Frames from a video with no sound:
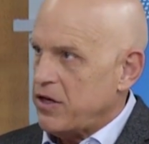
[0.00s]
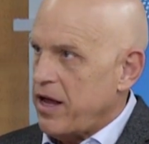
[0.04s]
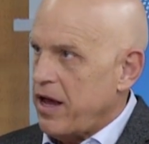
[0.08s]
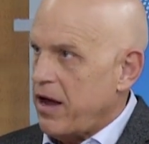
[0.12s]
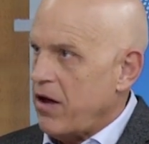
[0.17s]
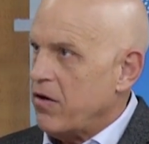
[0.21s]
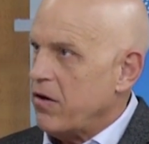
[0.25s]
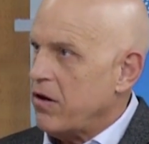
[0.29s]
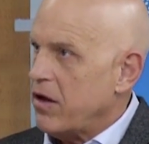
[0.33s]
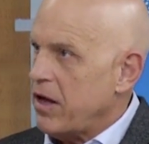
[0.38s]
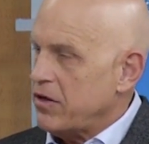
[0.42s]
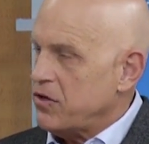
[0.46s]

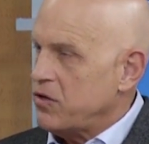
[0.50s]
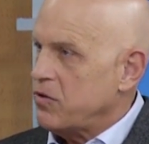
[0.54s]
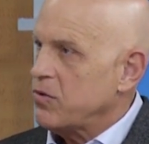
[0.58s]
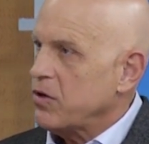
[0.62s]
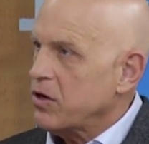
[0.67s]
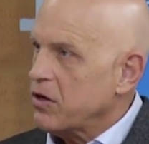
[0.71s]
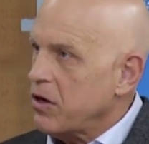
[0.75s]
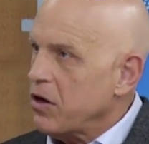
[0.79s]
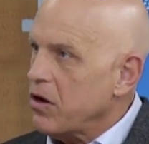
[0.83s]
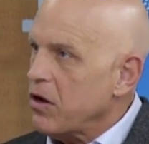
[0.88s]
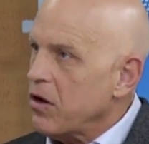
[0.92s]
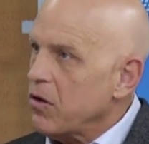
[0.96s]
Now, as you
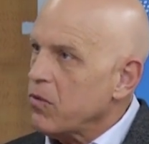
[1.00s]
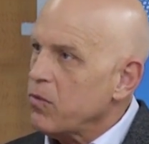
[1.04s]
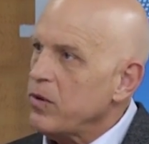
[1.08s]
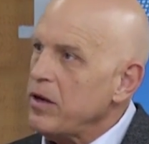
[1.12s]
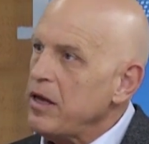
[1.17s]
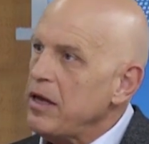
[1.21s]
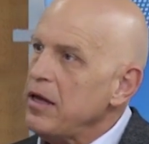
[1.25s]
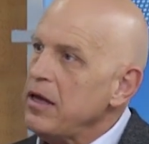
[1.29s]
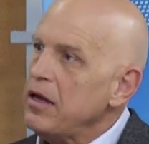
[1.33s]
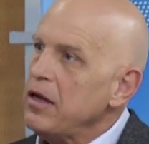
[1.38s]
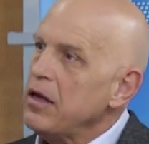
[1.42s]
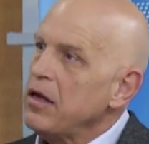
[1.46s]
recall,
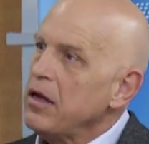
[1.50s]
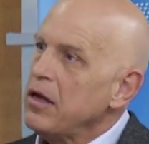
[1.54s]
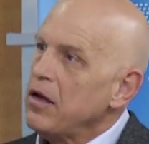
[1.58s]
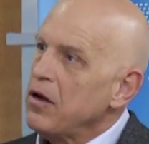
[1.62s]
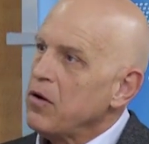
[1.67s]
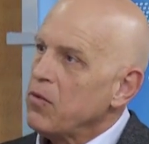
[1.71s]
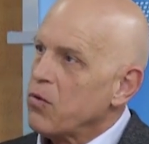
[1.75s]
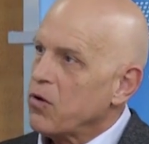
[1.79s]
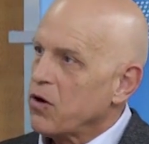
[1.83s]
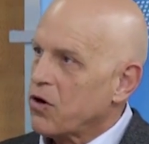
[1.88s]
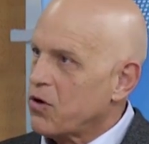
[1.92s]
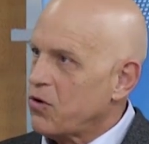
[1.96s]
we
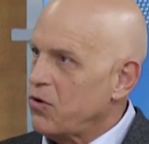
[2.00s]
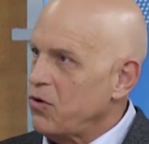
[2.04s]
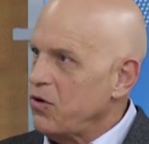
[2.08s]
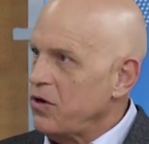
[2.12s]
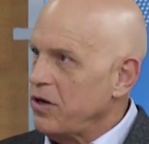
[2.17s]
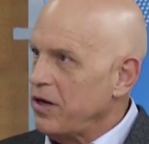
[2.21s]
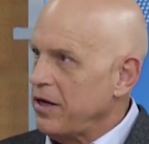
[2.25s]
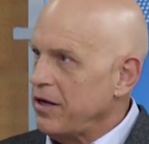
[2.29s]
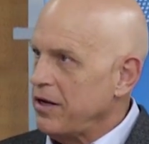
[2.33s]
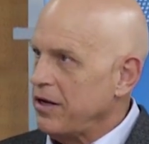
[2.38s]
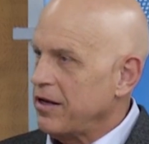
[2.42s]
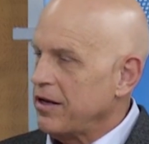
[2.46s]

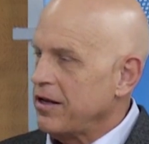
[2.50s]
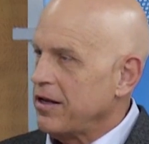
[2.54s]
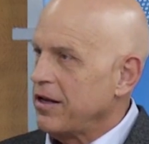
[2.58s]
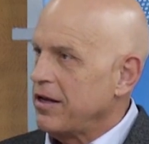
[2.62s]
recruited